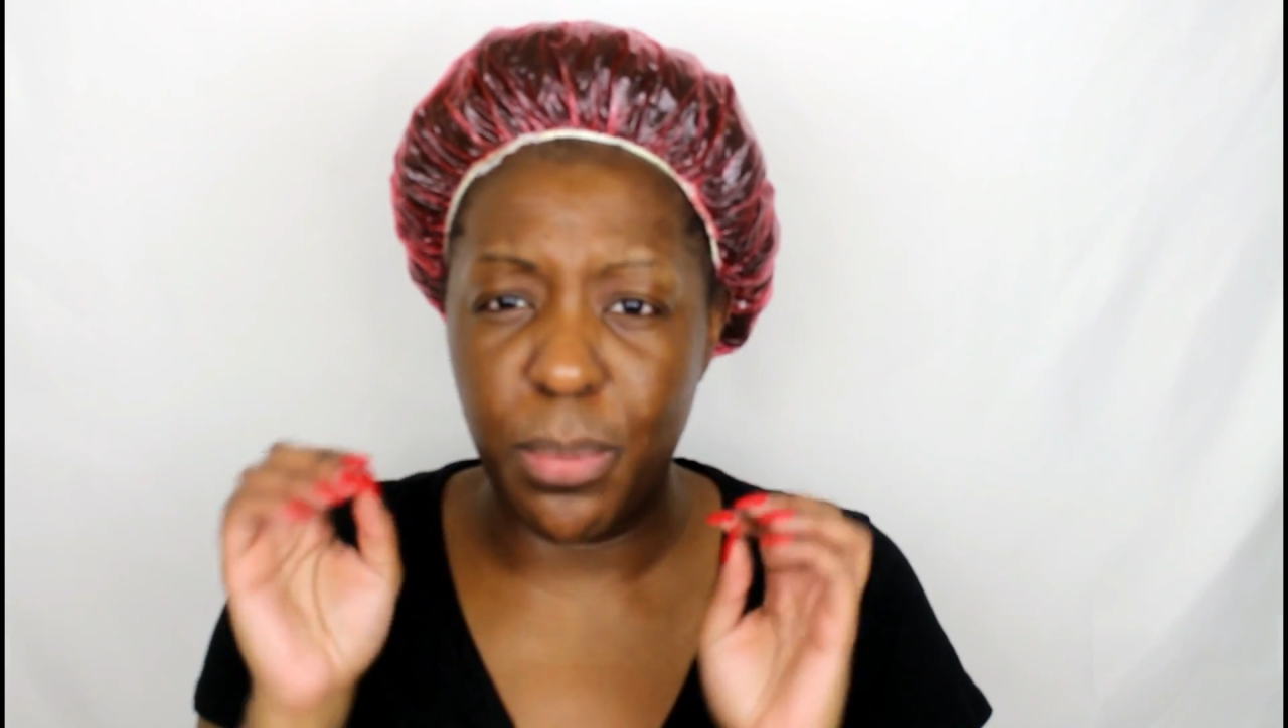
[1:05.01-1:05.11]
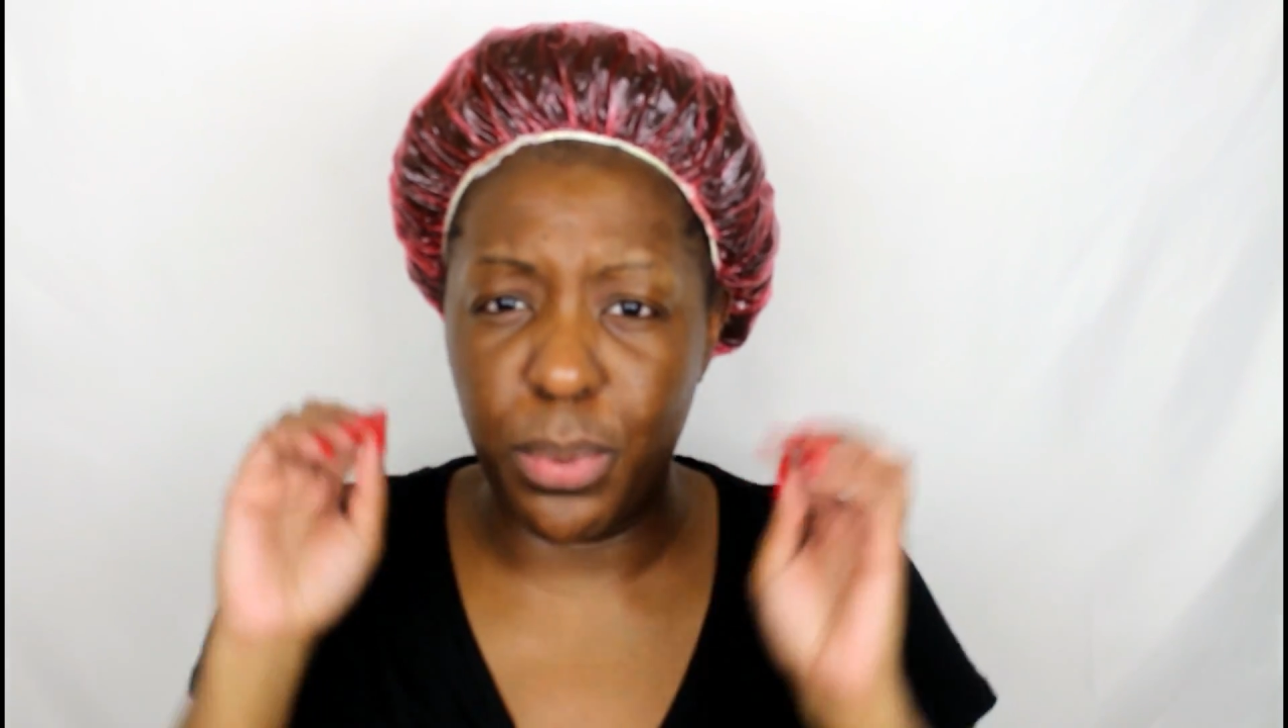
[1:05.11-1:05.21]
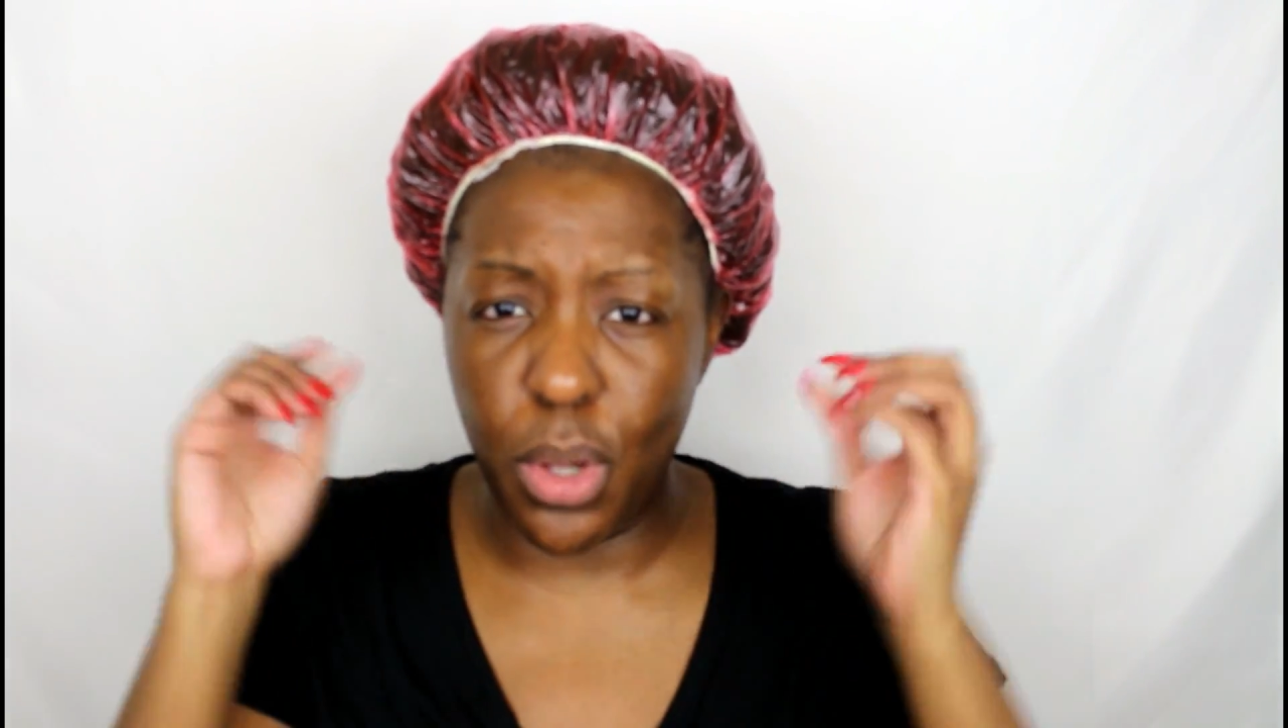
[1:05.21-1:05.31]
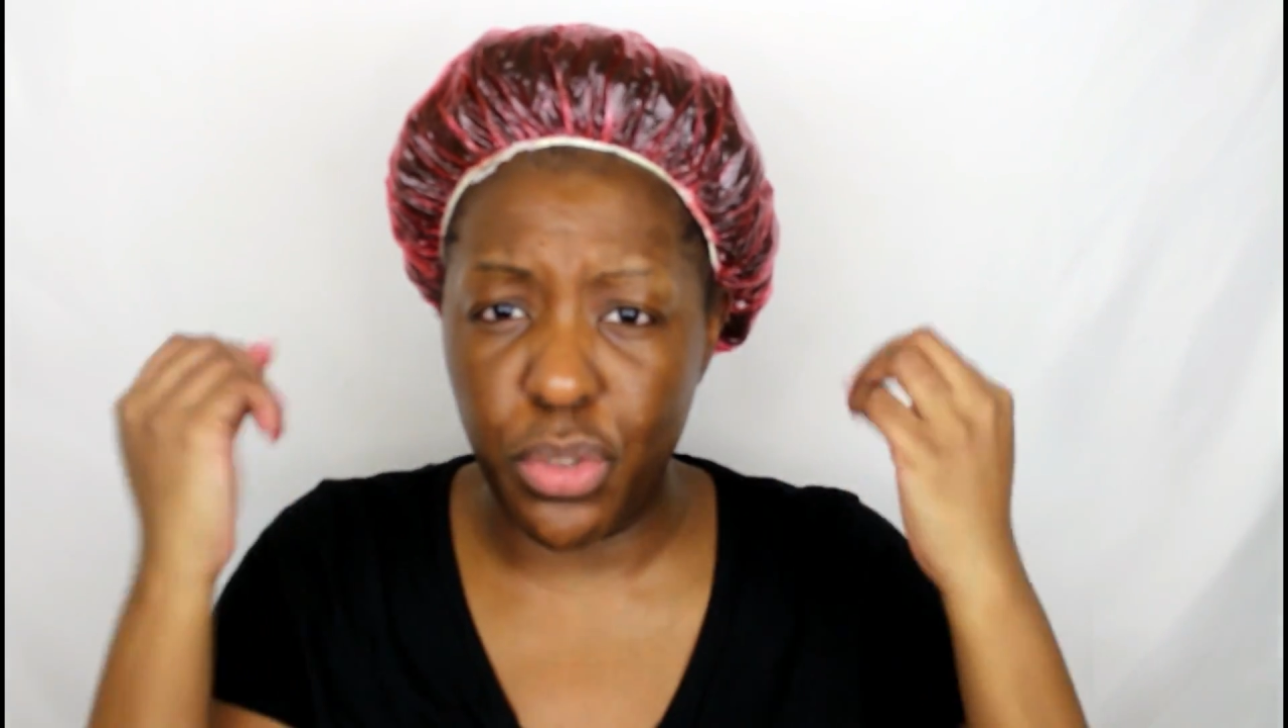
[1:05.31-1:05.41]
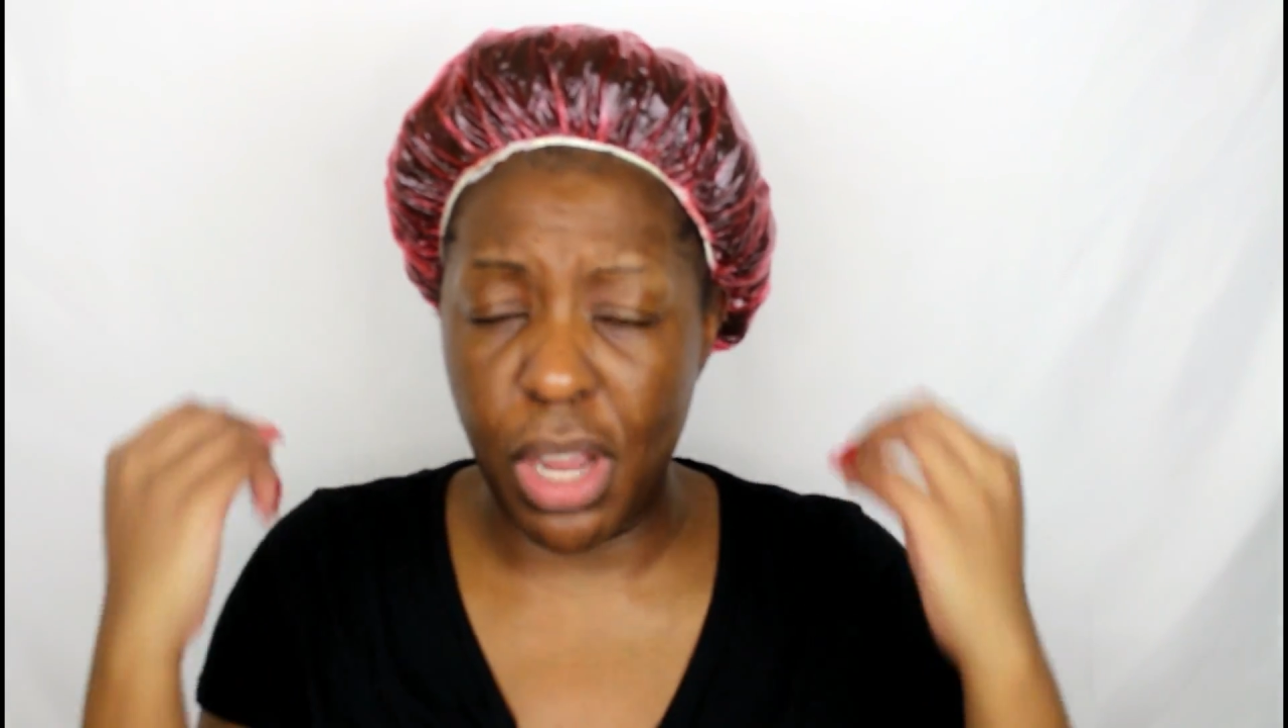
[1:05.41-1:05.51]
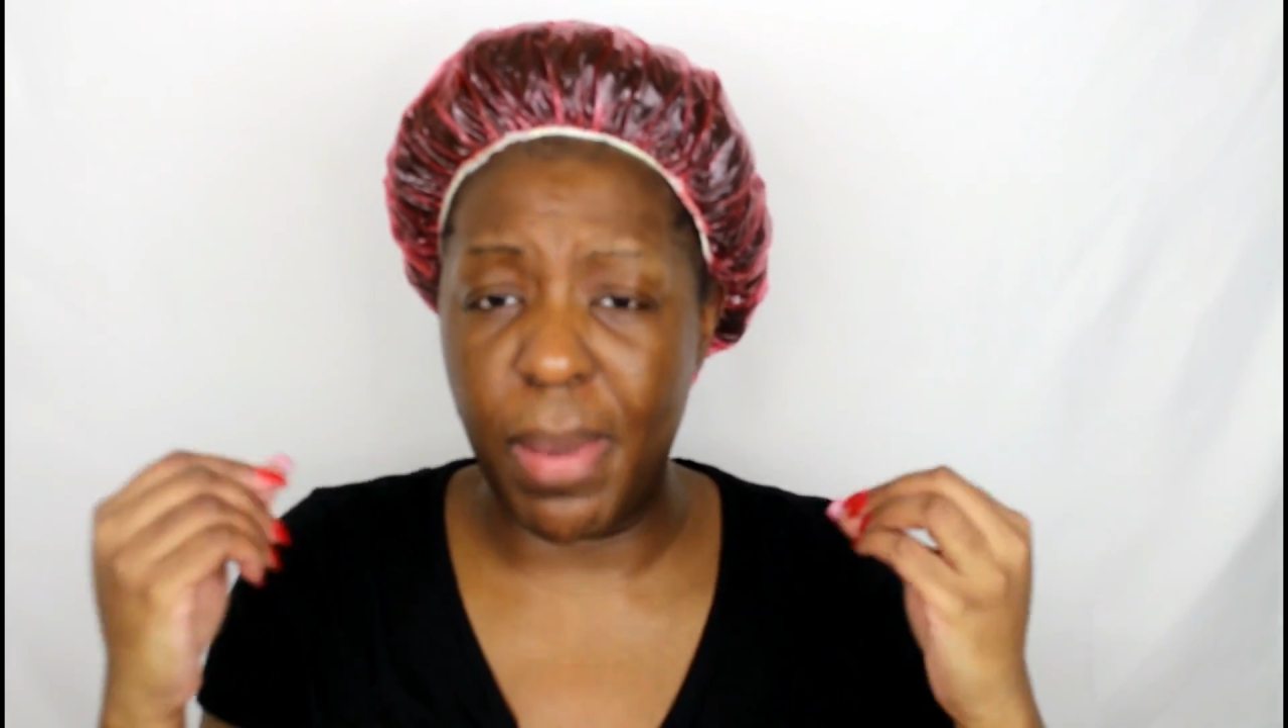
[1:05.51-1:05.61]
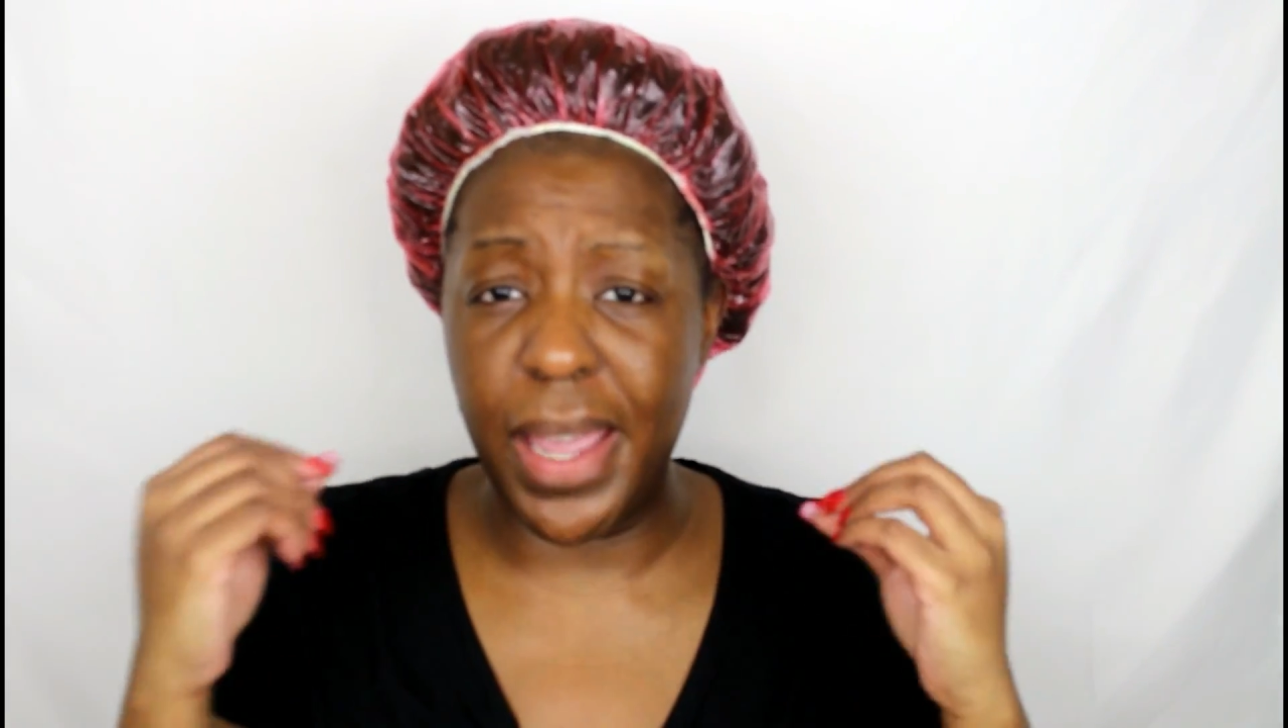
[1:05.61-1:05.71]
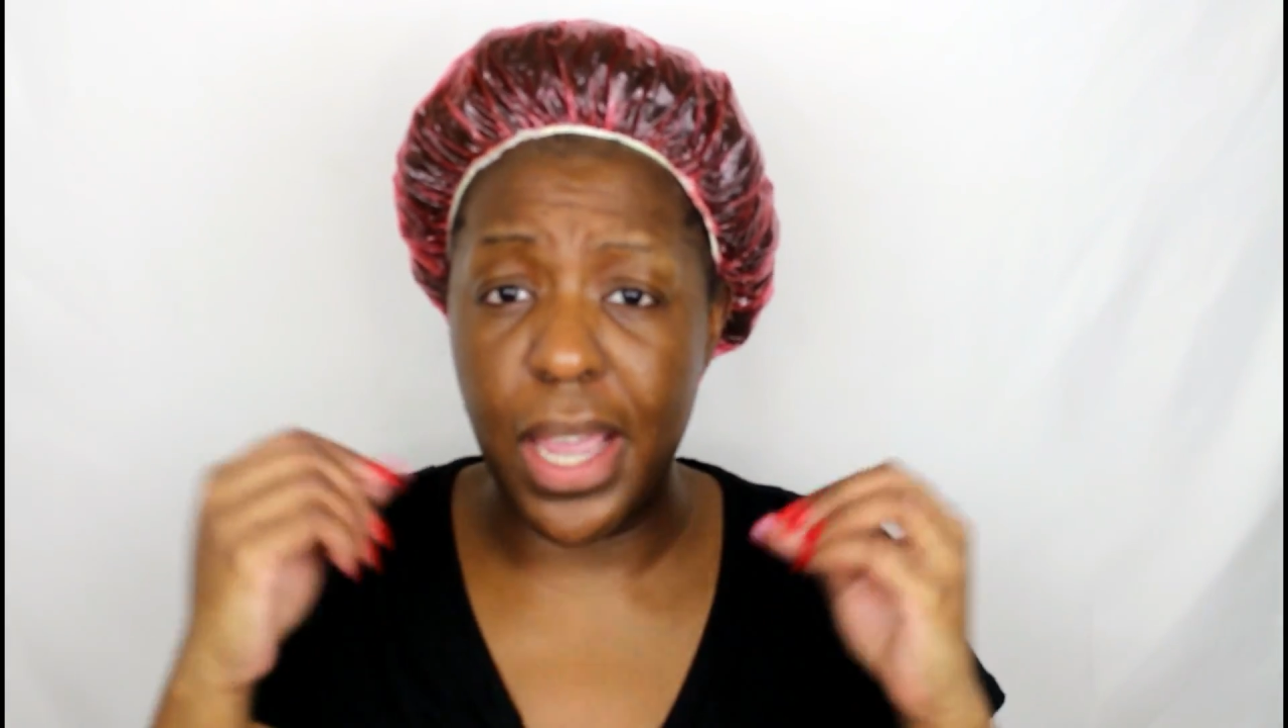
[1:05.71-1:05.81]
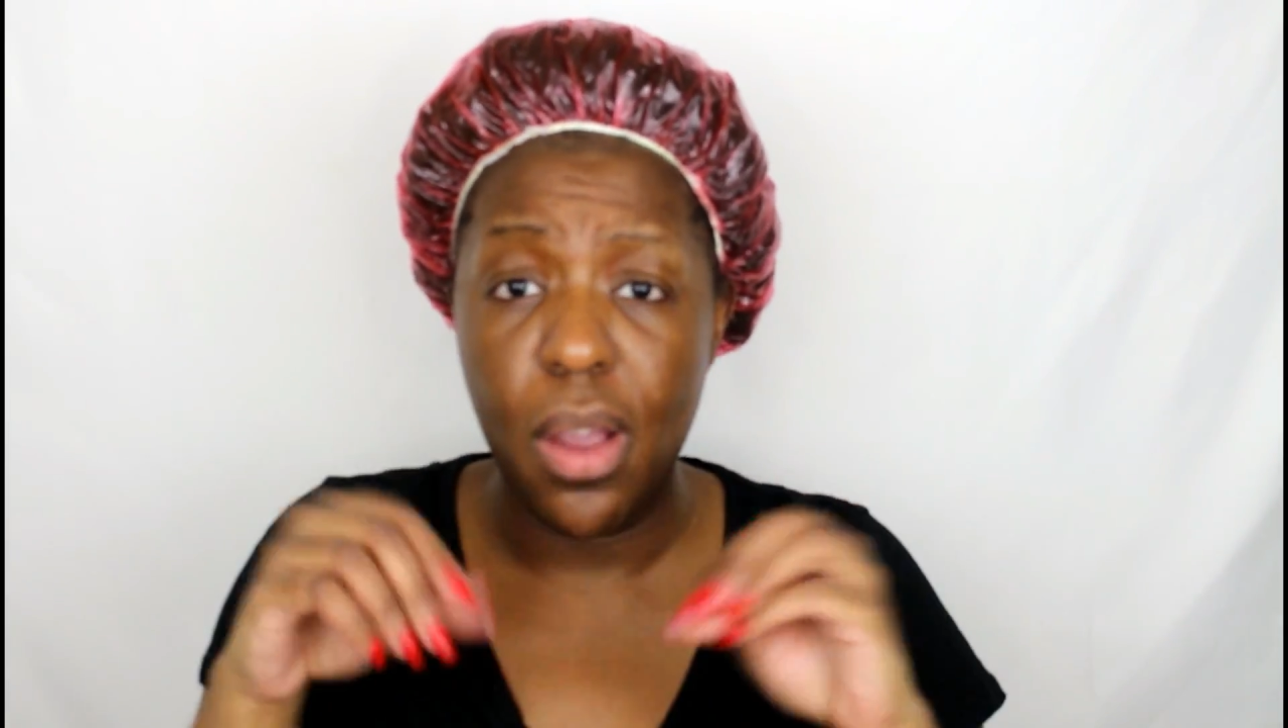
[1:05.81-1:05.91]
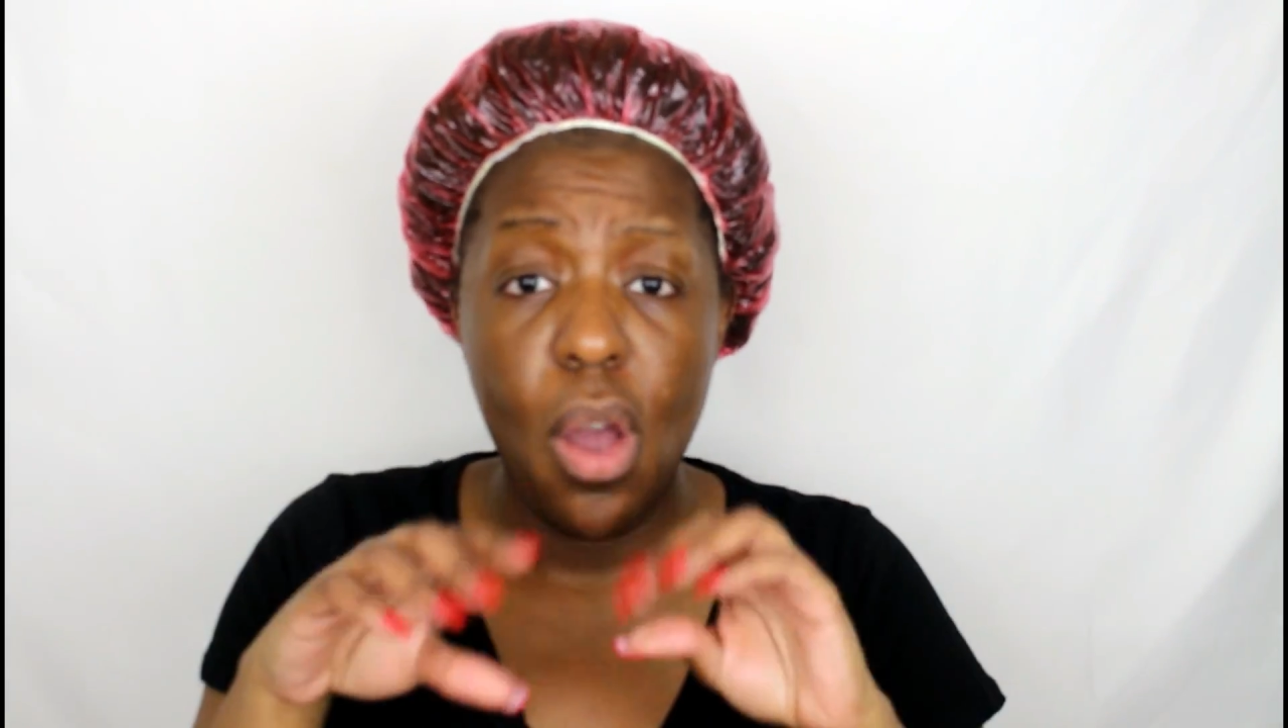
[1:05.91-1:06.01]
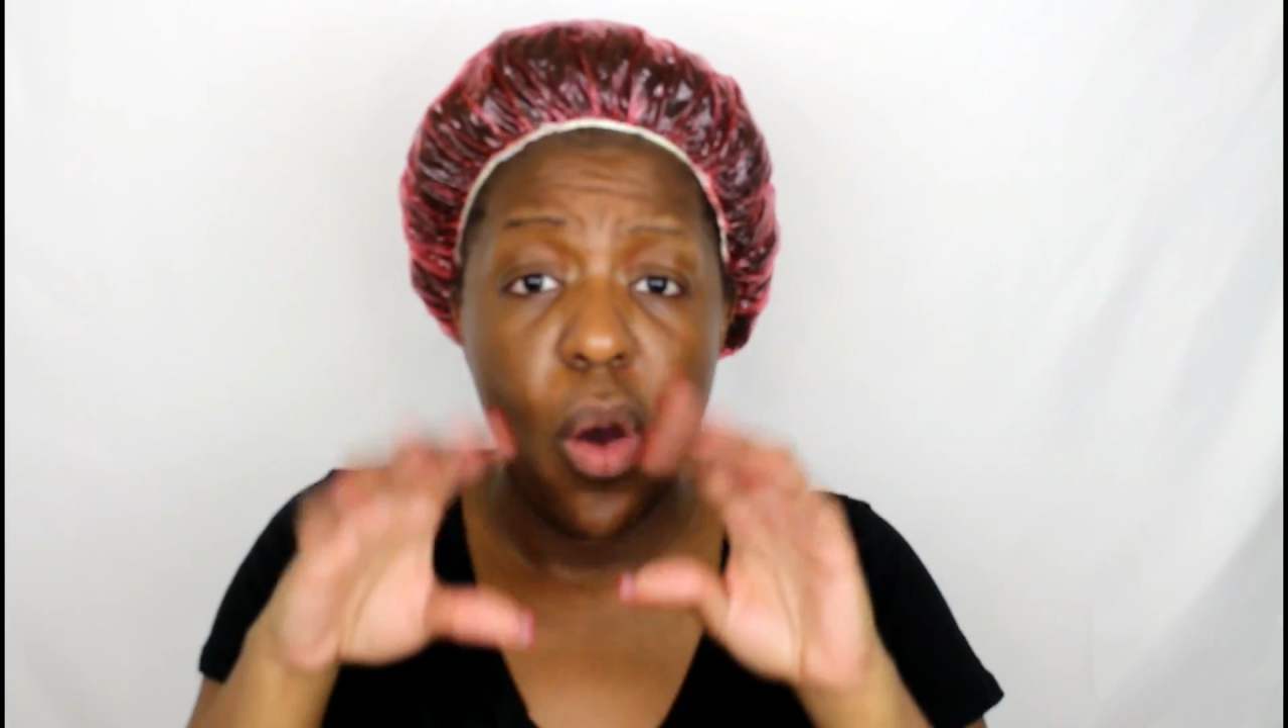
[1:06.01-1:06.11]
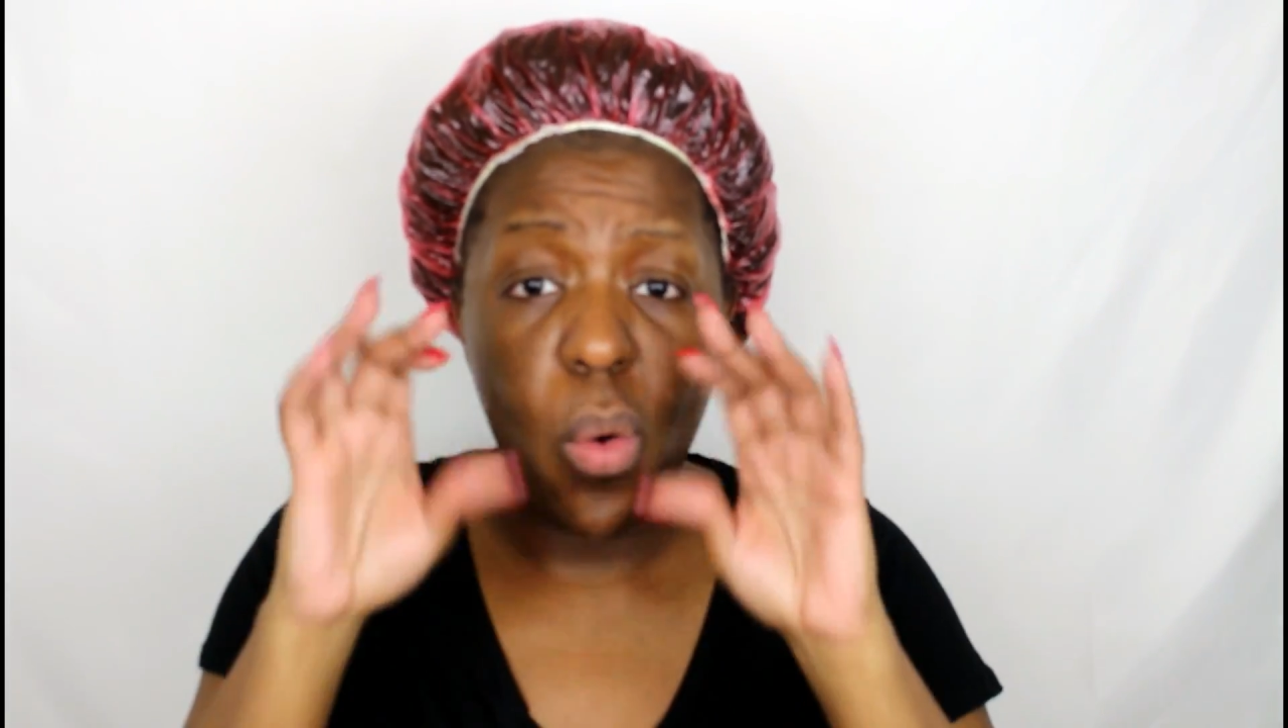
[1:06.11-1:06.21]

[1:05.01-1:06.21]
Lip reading: blow dry my hair